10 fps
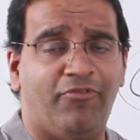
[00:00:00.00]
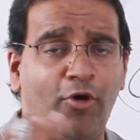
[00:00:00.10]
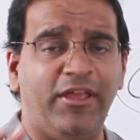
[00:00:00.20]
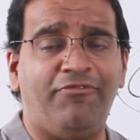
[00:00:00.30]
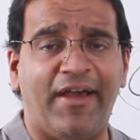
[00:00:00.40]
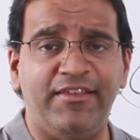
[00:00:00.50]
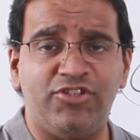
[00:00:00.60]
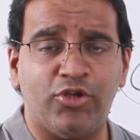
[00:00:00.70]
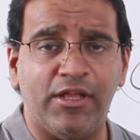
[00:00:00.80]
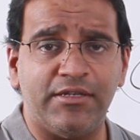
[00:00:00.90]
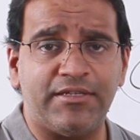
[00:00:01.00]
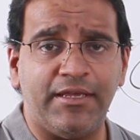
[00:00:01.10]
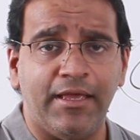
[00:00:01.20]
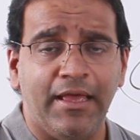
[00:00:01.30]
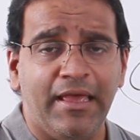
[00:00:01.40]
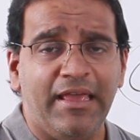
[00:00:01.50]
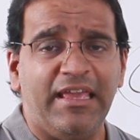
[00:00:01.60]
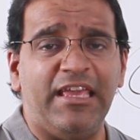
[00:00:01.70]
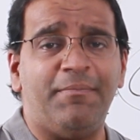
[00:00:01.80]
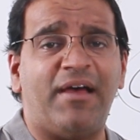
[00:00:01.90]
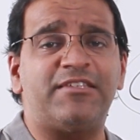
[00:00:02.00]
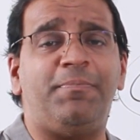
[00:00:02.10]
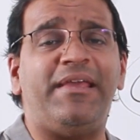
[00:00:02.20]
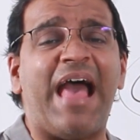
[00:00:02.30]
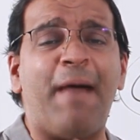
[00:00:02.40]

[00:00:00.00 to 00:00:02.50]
before he finds you guilty, he must